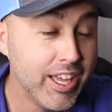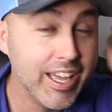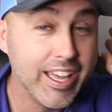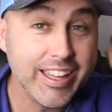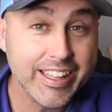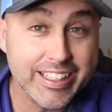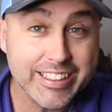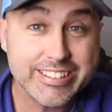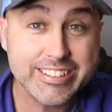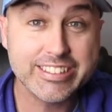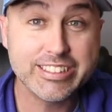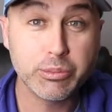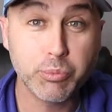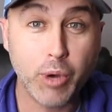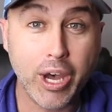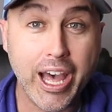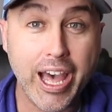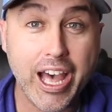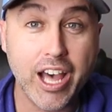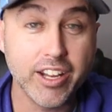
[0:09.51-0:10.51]
This is
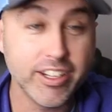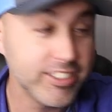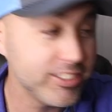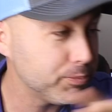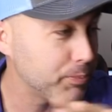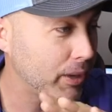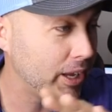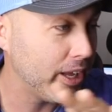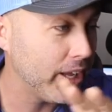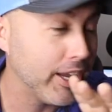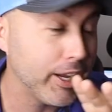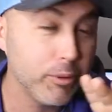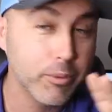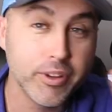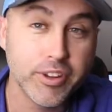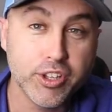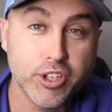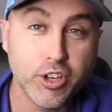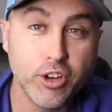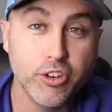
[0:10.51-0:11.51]
wild. This is probably like
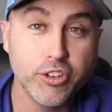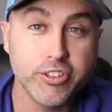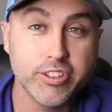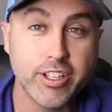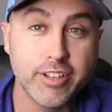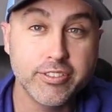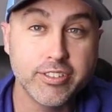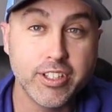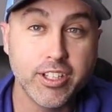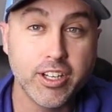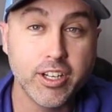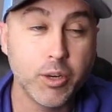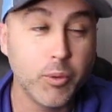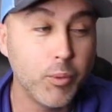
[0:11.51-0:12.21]
one of the coldest I've seen in a